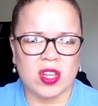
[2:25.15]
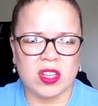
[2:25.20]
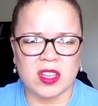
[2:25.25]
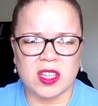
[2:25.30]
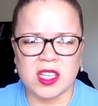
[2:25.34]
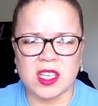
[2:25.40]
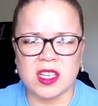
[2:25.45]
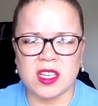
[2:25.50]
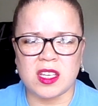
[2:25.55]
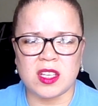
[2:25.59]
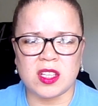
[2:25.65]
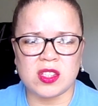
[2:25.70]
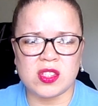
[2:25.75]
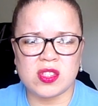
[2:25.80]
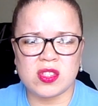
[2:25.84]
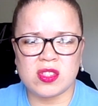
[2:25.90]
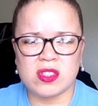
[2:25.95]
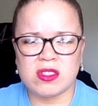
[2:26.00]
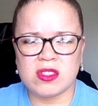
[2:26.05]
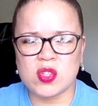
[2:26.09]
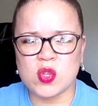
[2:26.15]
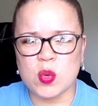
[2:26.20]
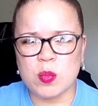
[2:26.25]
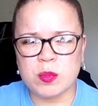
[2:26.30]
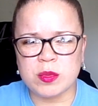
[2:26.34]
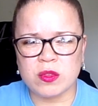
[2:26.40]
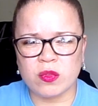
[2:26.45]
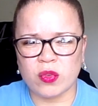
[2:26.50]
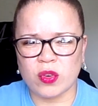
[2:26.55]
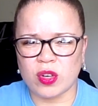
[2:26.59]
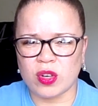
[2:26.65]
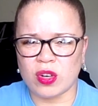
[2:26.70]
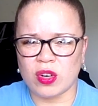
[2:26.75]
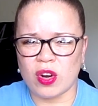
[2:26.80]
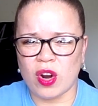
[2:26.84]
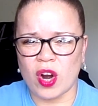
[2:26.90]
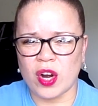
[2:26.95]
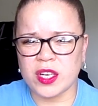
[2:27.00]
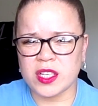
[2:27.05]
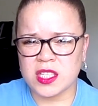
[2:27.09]
the dupes for
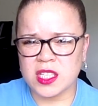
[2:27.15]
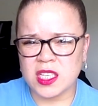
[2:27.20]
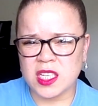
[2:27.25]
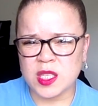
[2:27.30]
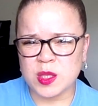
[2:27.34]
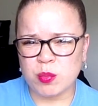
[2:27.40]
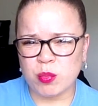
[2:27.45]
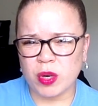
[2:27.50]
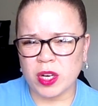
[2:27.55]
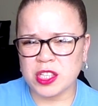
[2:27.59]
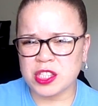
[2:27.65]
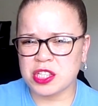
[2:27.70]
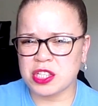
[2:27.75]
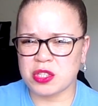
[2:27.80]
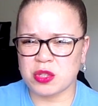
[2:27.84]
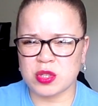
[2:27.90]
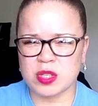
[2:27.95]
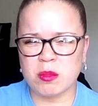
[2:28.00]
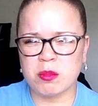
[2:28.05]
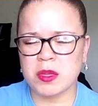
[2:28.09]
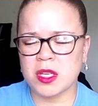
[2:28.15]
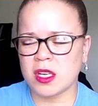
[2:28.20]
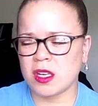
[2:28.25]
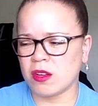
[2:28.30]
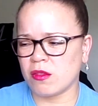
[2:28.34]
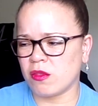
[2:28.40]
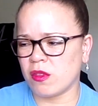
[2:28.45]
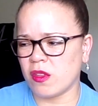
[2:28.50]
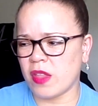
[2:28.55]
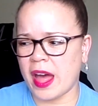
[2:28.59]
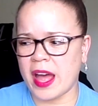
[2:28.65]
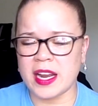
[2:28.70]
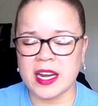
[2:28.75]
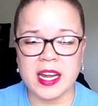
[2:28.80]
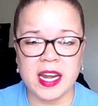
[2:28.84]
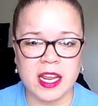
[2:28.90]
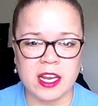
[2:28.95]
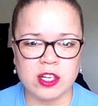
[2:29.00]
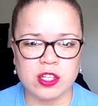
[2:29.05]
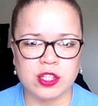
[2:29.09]
Artis brushes or something of that
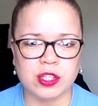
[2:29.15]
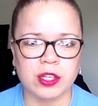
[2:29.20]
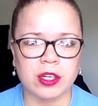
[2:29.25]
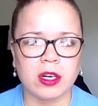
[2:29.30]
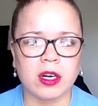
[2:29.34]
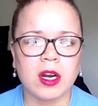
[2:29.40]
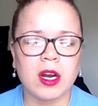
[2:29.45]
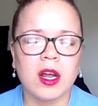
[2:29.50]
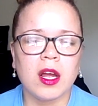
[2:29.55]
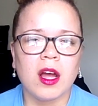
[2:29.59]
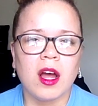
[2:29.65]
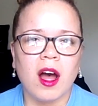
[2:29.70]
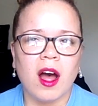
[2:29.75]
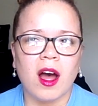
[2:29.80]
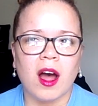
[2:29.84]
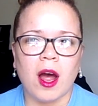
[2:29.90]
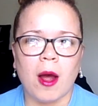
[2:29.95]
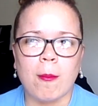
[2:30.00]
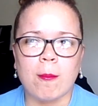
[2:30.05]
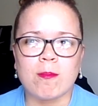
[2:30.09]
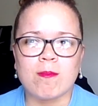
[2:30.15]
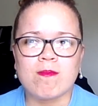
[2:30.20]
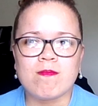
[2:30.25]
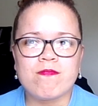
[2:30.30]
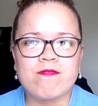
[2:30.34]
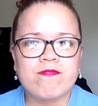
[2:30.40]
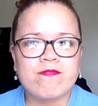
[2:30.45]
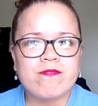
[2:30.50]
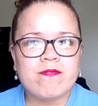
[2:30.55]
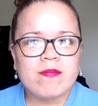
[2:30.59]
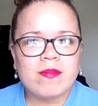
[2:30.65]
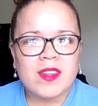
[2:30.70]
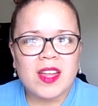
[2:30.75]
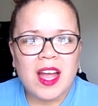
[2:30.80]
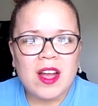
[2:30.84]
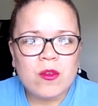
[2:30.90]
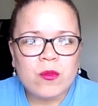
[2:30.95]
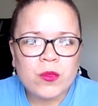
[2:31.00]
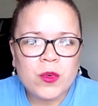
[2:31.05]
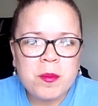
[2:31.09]
nature.
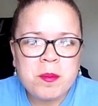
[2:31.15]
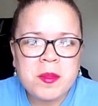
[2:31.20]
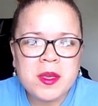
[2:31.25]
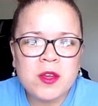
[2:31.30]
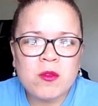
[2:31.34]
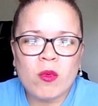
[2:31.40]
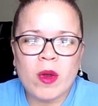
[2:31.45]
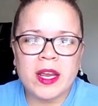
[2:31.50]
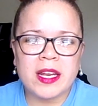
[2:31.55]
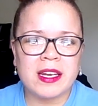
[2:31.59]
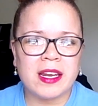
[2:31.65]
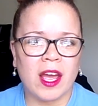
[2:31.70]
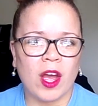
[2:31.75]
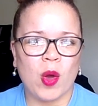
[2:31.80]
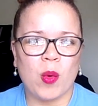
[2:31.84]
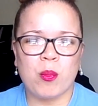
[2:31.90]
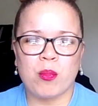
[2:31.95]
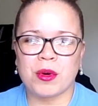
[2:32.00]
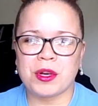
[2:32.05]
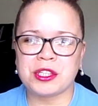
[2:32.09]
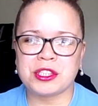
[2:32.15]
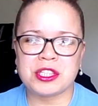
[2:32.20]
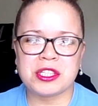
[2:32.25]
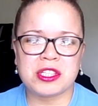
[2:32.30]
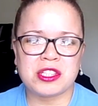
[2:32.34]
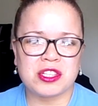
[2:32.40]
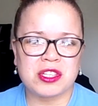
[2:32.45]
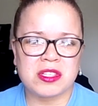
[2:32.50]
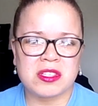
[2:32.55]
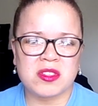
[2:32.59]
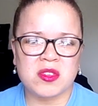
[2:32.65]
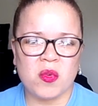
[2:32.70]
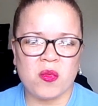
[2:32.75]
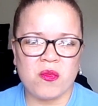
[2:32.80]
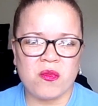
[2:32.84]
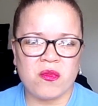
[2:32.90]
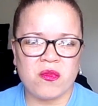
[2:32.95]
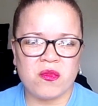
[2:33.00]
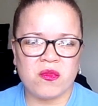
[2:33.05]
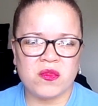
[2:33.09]
For me right now, brushes just don't
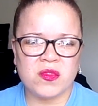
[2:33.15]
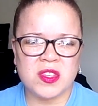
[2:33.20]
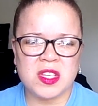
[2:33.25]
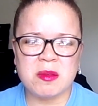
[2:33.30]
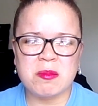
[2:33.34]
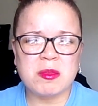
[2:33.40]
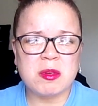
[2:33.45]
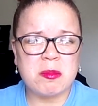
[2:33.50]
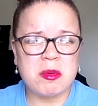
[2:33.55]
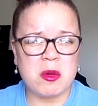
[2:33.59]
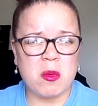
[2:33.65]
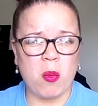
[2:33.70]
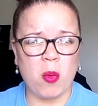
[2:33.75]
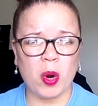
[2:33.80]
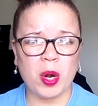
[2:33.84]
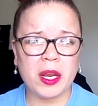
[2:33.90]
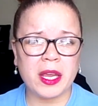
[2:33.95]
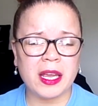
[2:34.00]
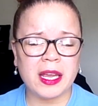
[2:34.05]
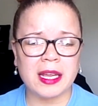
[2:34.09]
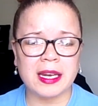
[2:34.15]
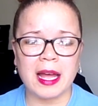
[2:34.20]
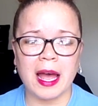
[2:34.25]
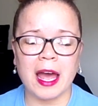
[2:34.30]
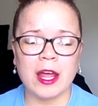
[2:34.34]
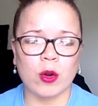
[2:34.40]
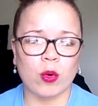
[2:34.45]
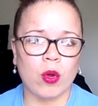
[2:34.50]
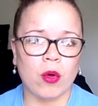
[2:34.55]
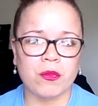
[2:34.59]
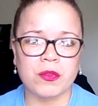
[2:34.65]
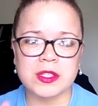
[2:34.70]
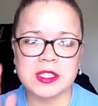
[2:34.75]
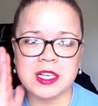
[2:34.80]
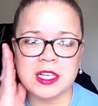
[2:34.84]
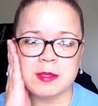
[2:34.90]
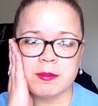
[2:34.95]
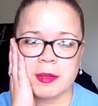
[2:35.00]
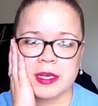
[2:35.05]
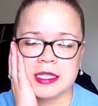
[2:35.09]
seem to be working, and I don't know if it's
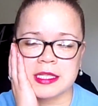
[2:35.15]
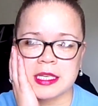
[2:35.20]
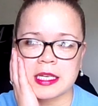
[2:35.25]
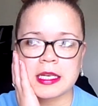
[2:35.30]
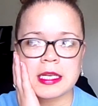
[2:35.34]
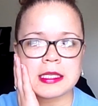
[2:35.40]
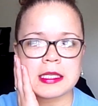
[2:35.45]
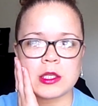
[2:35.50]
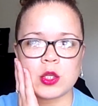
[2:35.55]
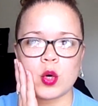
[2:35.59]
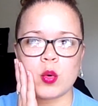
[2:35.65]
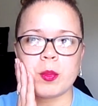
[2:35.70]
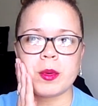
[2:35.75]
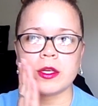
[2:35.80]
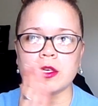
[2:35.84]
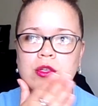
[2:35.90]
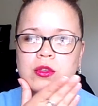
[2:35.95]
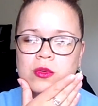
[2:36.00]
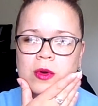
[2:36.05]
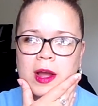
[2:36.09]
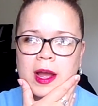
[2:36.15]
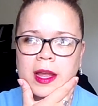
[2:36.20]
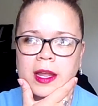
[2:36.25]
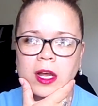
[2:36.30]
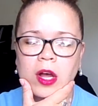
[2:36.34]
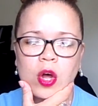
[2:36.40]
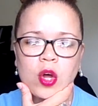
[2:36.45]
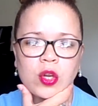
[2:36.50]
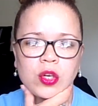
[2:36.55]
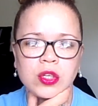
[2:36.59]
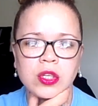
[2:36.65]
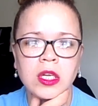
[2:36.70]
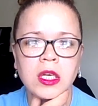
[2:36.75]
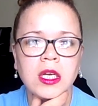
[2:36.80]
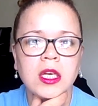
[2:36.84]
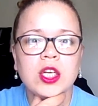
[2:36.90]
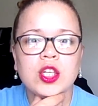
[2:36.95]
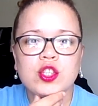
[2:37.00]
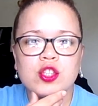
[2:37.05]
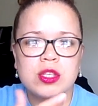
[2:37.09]
because my skin is a little bit dry on
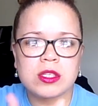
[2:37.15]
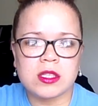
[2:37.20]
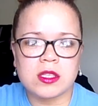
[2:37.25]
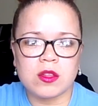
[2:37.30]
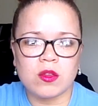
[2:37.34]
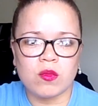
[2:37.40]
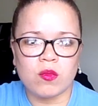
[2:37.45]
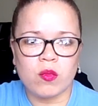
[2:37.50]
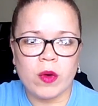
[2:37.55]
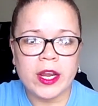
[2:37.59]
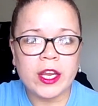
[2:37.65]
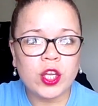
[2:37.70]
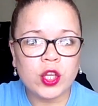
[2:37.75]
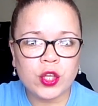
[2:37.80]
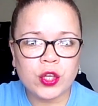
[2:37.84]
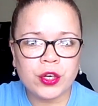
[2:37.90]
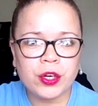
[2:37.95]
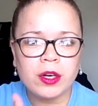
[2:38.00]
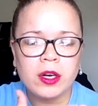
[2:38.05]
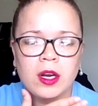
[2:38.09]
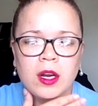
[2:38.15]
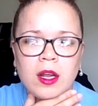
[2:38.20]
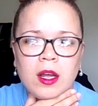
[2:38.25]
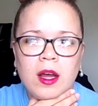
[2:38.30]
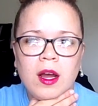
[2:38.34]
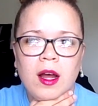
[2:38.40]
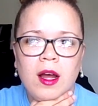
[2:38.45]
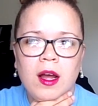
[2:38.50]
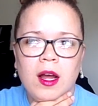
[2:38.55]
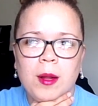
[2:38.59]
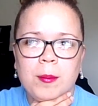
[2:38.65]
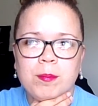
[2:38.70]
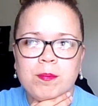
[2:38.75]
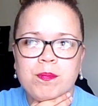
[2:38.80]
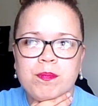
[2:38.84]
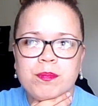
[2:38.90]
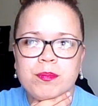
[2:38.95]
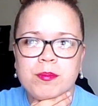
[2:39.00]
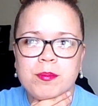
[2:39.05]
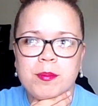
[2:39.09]
just the regular,
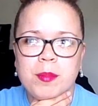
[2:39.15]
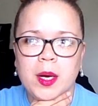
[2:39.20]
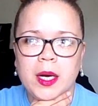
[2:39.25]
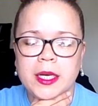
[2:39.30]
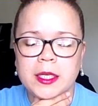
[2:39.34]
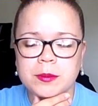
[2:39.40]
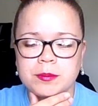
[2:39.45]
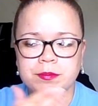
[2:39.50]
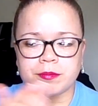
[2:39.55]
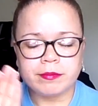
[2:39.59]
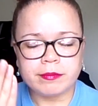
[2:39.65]
but